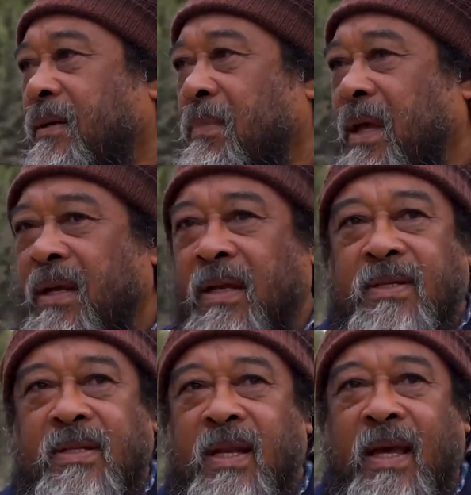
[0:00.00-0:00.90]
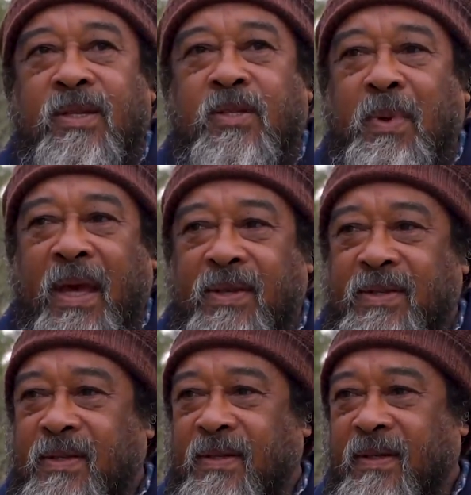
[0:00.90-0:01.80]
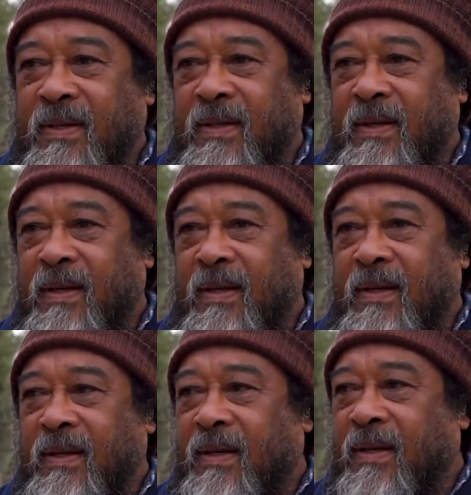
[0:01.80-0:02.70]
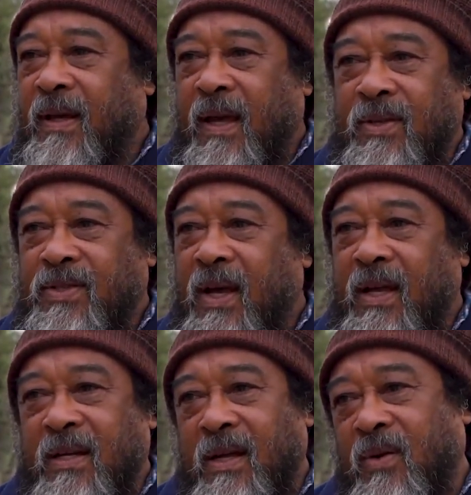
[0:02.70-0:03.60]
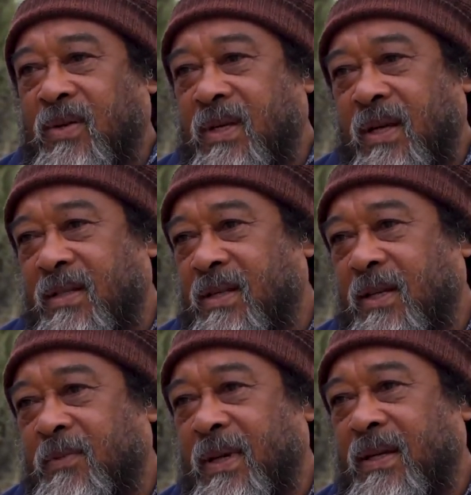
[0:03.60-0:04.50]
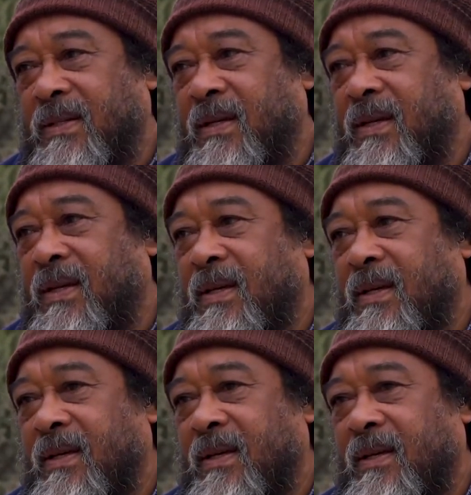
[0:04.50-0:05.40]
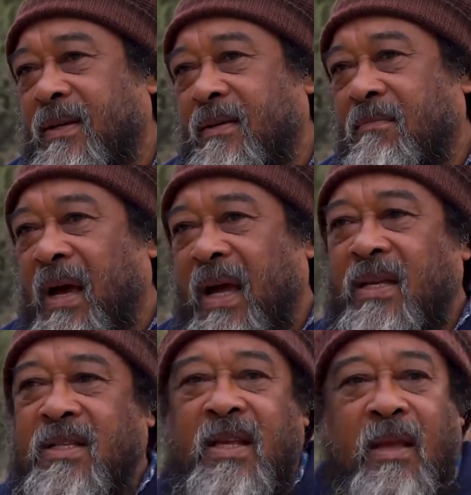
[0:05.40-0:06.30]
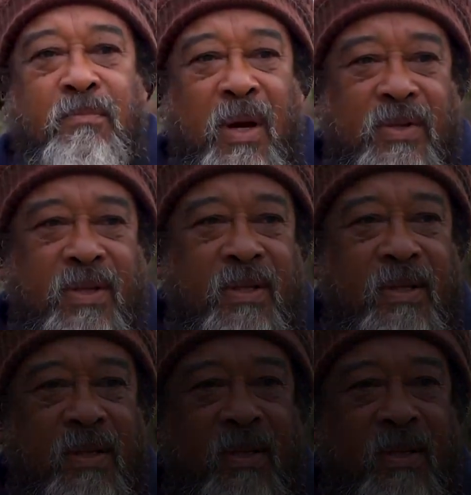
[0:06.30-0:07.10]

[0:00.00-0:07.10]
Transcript: Beingness is like space, inside and outside. It's like space. Mind is like person,